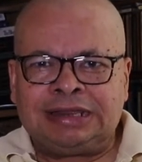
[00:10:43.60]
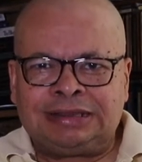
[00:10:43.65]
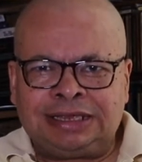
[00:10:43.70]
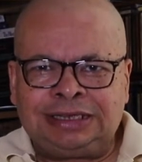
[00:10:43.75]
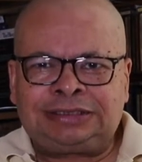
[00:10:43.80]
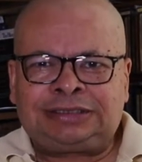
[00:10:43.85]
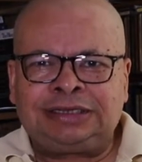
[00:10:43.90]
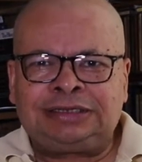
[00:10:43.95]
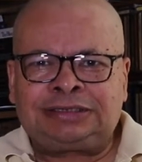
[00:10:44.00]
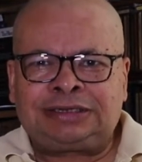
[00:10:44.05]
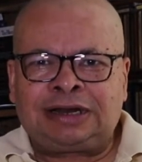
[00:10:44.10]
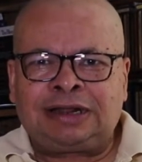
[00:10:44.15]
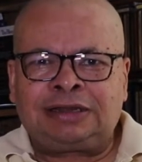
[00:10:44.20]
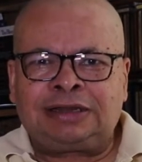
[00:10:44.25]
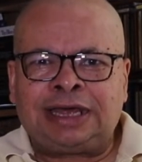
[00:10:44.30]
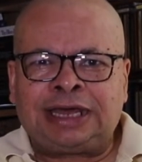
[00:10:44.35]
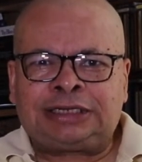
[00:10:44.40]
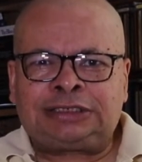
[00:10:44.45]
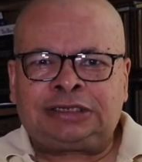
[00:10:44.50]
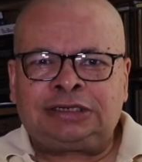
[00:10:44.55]
This is an
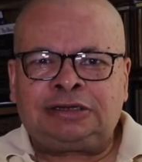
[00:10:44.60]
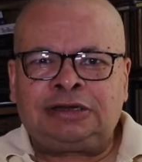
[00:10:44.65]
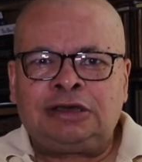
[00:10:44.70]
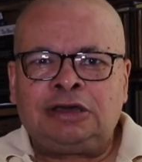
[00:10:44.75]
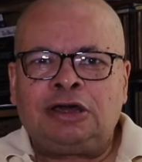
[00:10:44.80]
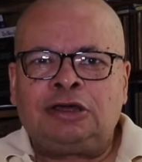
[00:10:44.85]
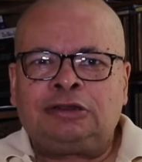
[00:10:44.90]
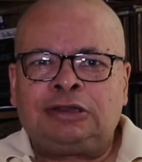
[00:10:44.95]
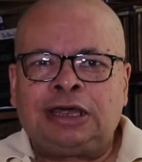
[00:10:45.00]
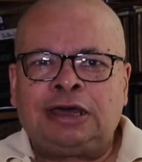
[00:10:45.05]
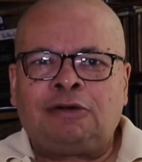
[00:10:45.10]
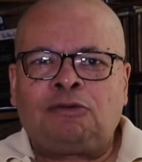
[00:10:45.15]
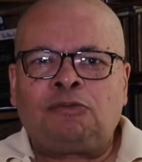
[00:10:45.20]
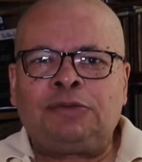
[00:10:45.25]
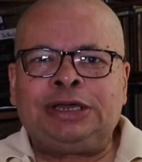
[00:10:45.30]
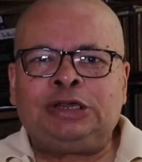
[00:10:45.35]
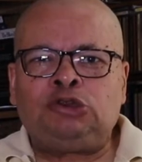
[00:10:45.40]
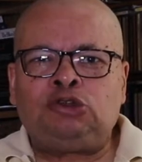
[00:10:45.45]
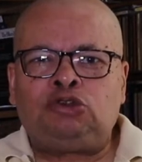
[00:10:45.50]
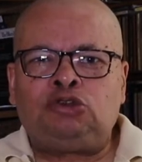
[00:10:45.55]
election that
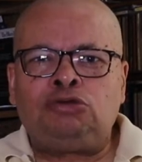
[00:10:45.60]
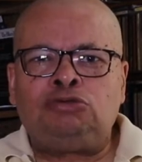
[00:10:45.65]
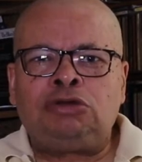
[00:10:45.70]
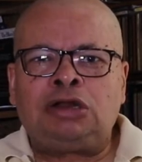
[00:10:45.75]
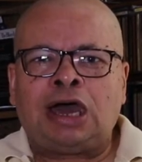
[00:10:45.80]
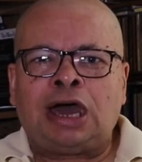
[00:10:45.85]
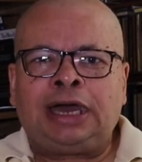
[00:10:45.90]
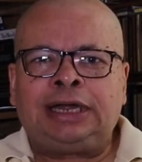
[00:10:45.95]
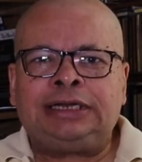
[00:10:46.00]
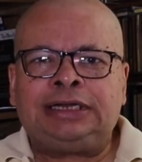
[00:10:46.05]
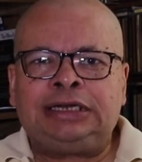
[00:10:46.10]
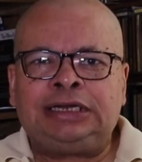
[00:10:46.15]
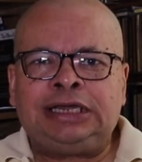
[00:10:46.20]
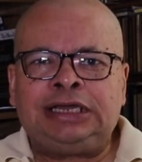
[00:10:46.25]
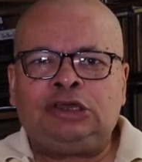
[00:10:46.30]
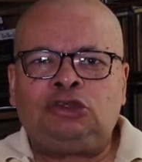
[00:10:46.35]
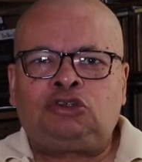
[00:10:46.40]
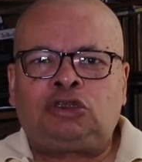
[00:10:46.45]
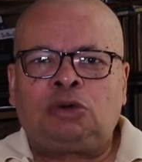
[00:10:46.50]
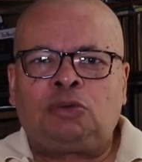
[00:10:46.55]
we do not
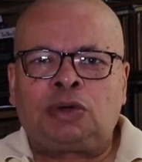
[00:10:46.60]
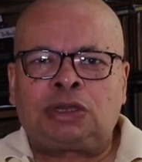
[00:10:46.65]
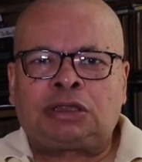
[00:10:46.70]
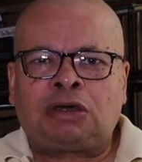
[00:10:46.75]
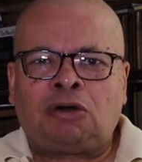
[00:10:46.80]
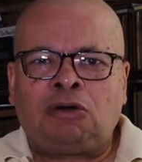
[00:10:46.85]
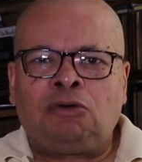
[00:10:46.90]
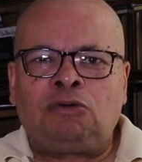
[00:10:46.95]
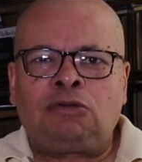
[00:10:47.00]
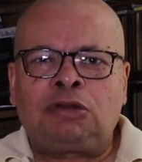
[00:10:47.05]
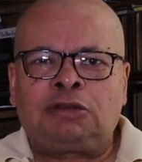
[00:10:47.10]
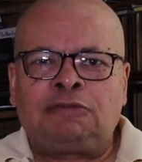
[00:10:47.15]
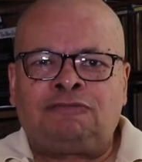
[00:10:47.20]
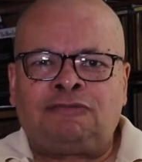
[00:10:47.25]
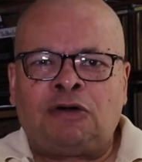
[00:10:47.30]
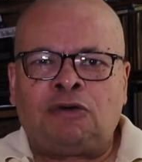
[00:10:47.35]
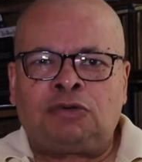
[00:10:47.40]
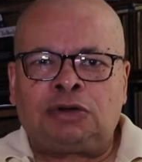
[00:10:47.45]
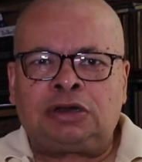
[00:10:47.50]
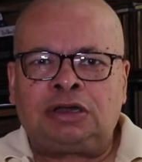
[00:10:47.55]
need to withhold the
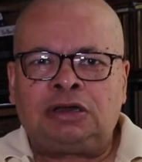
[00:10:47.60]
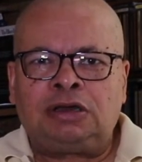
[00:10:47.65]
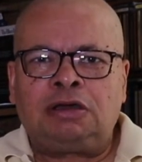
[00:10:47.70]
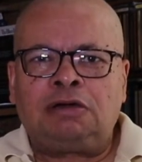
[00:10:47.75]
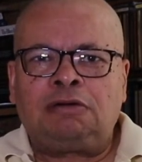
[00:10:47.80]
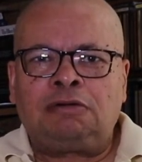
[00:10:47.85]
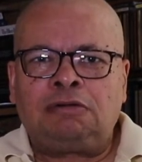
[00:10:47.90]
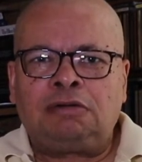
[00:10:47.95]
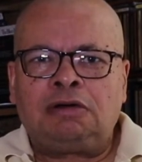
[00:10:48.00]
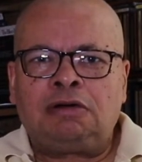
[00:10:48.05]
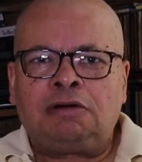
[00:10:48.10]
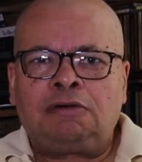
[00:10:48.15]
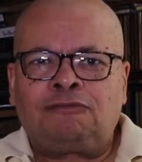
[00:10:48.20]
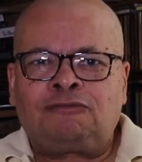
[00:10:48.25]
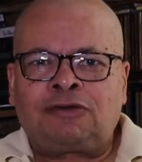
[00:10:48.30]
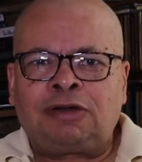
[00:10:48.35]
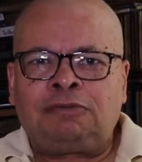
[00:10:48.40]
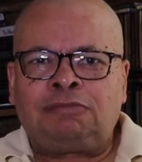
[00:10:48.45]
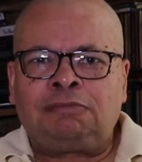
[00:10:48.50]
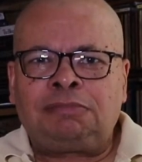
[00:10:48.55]
vote
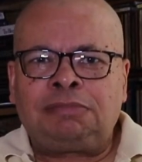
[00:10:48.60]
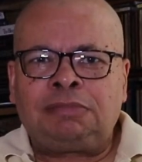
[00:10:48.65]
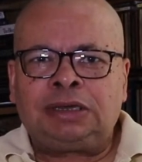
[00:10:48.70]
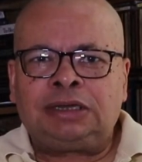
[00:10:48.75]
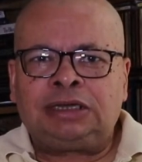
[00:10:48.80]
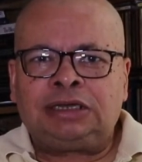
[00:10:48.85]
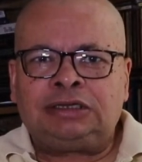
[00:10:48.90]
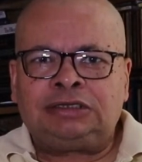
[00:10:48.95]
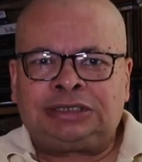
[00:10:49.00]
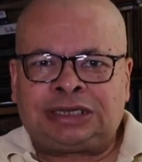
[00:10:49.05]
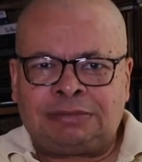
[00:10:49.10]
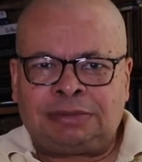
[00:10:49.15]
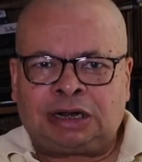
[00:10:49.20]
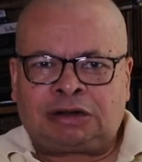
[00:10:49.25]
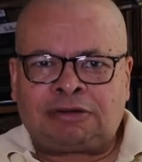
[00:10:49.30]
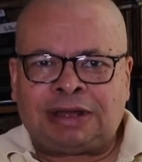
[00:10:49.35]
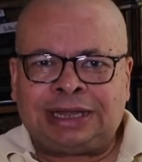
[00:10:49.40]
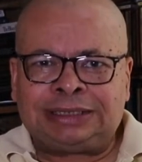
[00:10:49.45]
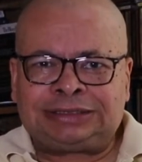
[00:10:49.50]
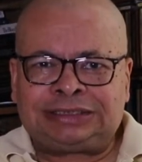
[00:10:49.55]
from
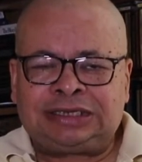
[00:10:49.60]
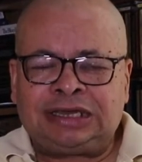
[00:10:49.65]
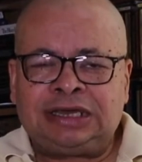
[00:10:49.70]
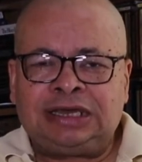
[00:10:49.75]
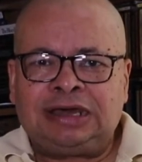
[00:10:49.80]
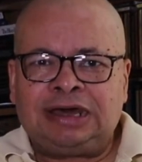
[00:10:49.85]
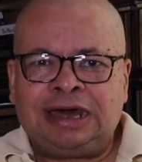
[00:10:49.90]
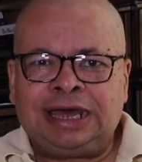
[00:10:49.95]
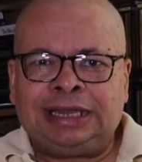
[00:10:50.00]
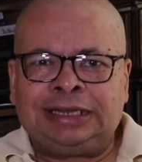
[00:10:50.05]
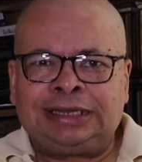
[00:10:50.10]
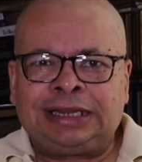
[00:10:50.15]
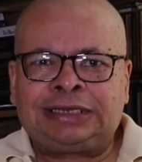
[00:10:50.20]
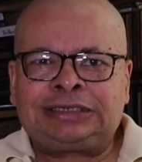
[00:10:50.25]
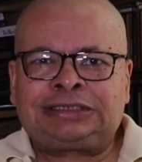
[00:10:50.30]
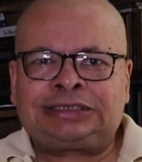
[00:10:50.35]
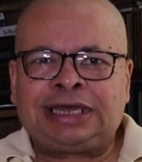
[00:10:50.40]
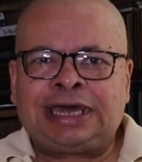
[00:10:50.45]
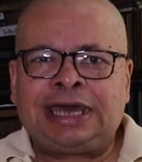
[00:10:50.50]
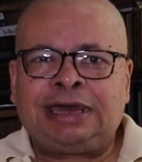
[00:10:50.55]
Democrats
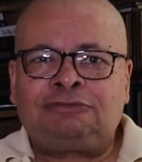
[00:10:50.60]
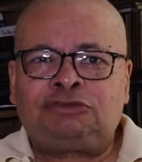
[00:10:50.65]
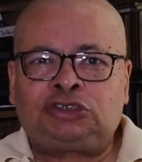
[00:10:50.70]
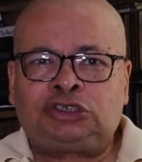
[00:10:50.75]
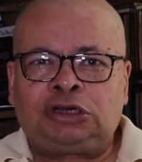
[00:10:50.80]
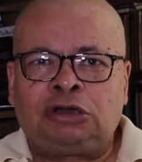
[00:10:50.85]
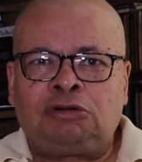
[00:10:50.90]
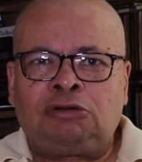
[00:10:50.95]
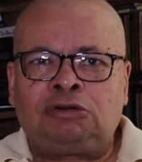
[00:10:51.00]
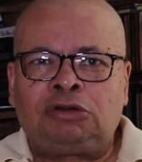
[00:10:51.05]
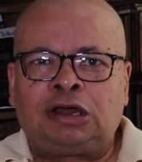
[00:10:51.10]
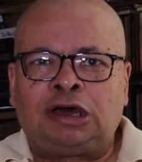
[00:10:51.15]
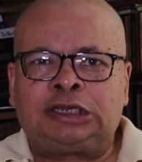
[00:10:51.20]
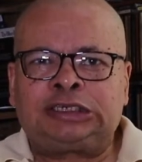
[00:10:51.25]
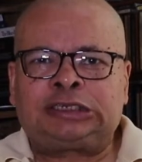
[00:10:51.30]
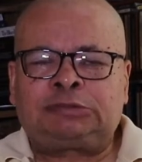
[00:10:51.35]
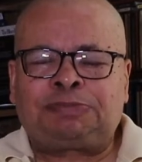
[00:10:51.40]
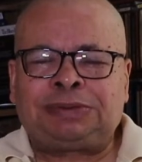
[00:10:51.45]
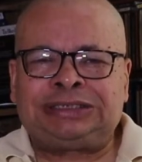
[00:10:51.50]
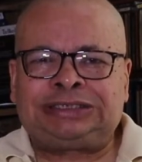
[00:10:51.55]
unless they have shown a
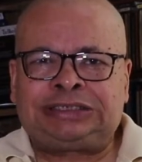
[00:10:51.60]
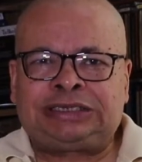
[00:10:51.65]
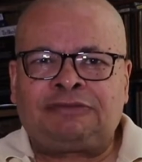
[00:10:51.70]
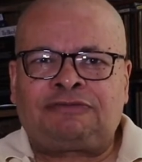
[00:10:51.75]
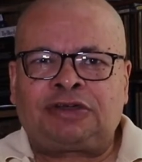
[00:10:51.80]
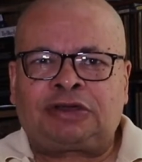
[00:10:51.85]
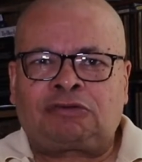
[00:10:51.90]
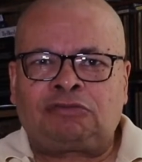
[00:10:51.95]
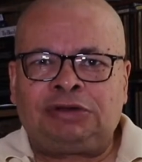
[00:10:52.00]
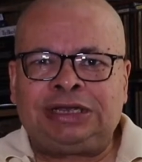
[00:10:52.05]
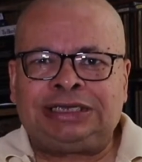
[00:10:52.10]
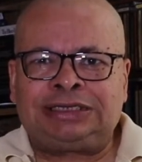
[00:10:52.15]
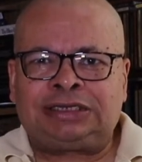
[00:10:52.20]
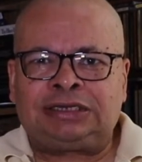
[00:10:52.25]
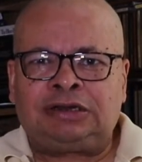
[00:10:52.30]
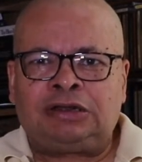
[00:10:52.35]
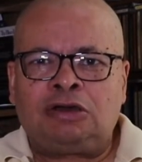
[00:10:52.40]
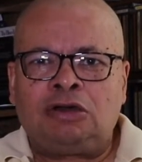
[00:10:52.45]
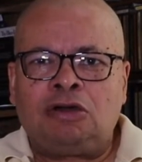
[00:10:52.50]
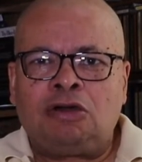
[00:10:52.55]
specific
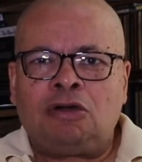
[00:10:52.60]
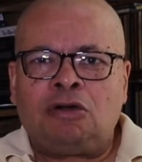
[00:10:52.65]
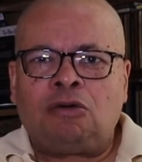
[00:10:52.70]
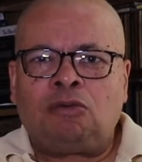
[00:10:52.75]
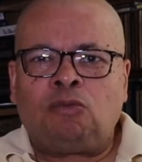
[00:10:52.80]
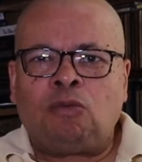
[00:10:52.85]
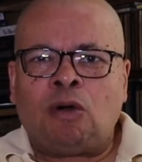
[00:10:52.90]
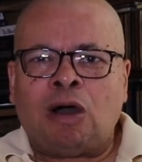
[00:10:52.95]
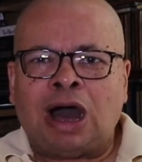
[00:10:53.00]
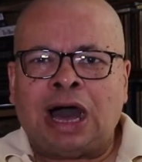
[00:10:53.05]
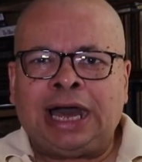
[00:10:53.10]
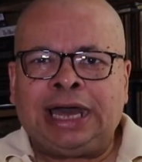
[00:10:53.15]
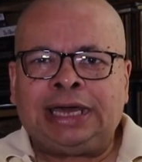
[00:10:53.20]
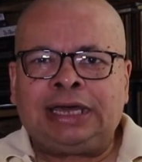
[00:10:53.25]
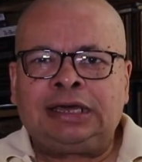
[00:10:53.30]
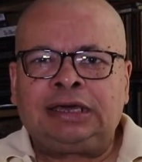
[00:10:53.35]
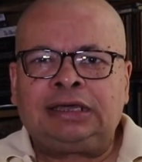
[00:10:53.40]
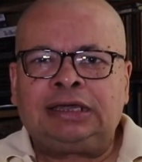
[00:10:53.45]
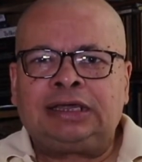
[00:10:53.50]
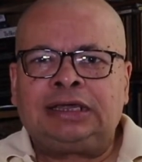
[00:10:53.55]
reason
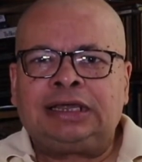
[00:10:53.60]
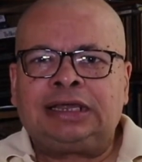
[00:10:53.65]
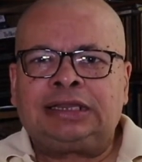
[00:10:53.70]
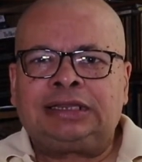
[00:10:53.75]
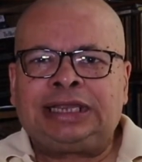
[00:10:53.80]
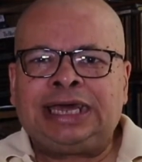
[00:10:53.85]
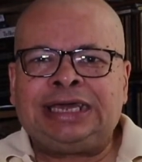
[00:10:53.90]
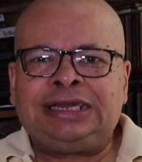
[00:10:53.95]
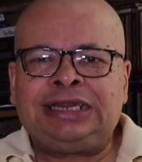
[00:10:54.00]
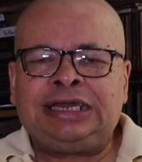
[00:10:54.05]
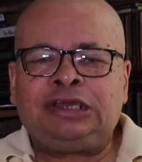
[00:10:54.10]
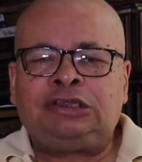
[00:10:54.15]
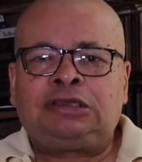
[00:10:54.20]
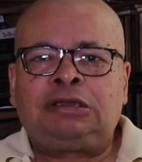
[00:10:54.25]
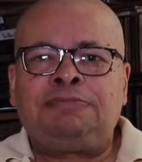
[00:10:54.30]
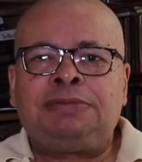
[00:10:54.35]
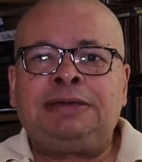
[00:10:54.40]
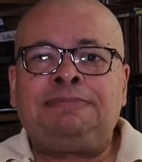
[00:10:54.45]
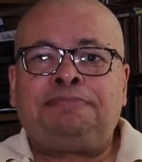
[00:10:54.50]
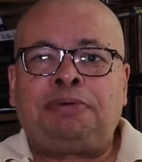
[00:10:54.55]
why they need
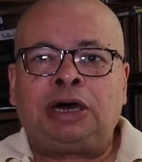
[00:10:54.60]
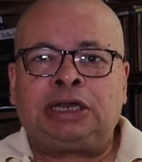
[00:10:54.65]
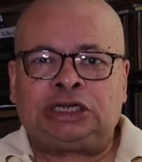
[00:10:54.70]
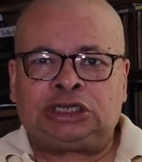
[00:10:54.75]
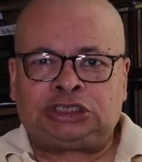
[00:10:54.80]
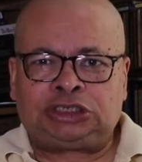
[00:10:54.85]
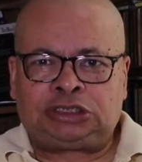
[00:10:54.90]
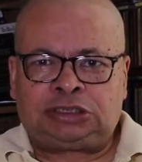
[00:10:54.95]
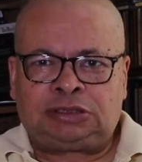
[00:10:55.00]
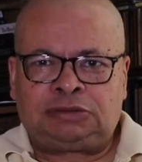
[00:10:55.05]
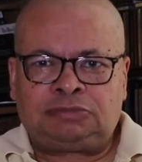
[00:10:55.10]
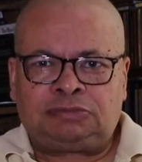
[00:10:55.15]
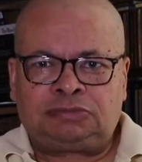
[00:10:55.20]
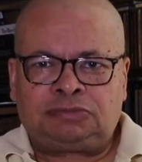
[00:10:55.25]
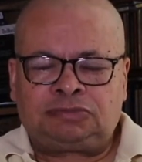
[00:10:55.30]
to be punished.